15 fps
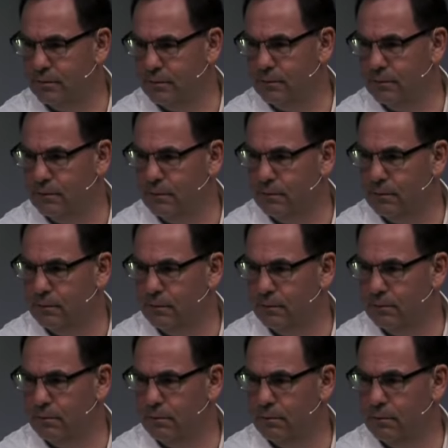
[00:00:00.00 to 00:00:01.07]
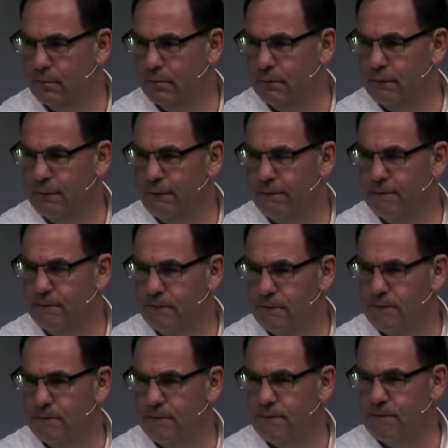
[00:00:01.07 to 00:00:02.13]

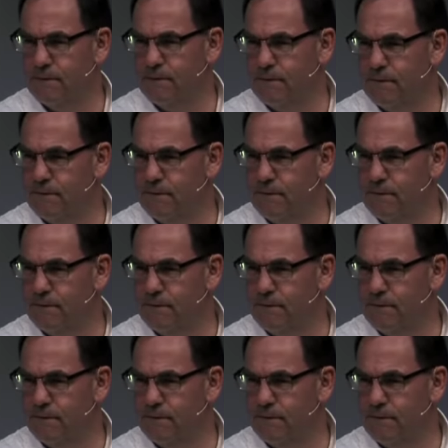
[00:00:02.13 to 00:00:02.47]
No one is speaking in this clip.